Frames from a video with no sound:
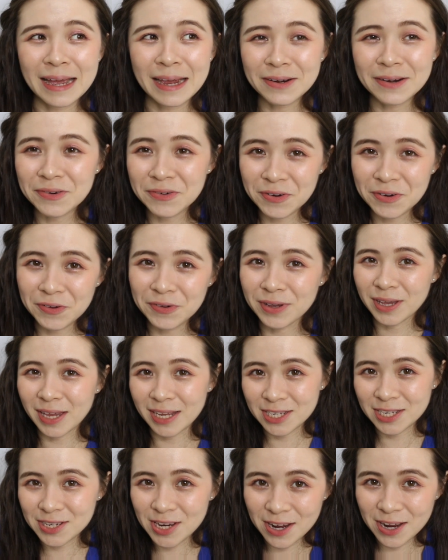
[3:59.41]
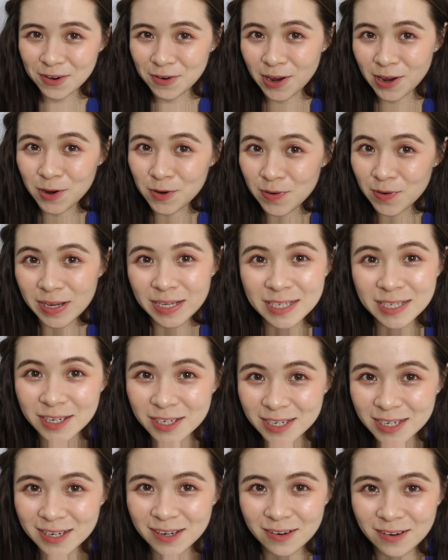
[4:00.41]
I don't know, can check, go and
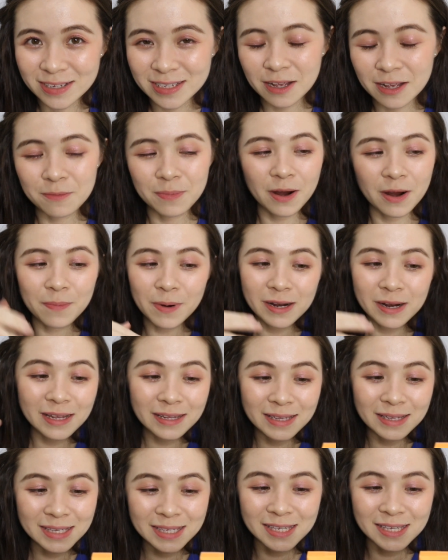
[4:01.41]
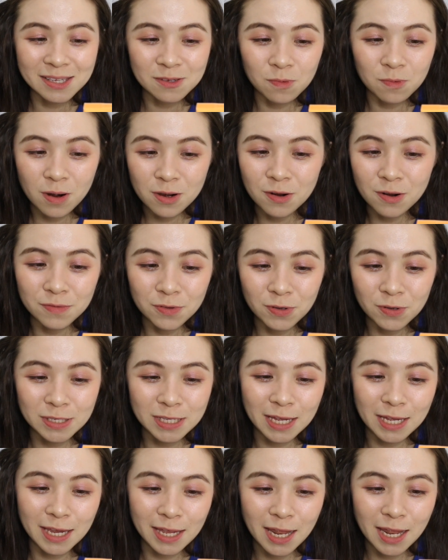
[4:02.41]
research it yourself, but apparently this is one of those
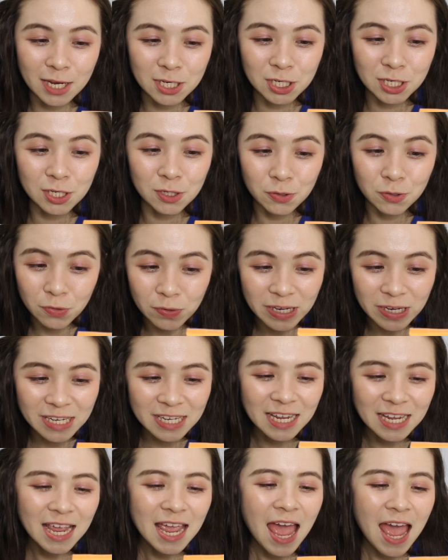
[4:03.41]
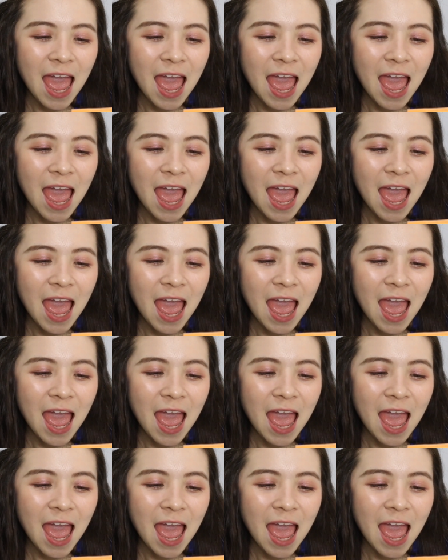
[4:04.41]
that can actually do it.